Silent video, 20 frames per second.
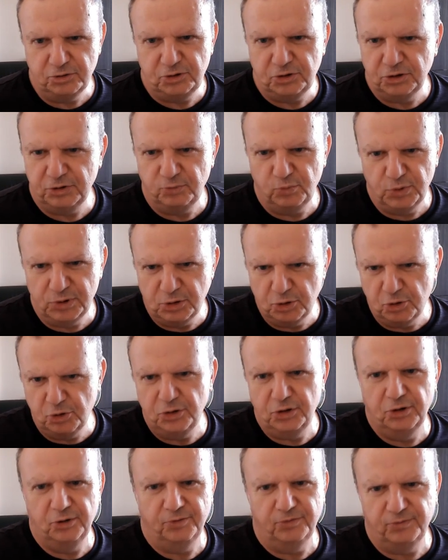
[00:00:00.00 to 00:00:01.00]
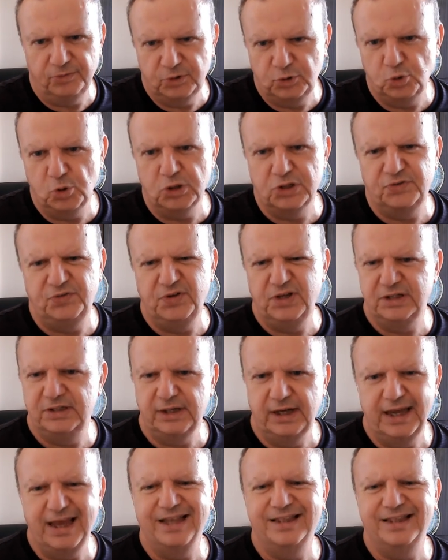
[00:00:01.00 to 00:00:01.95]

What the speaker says: should renew your tourist visa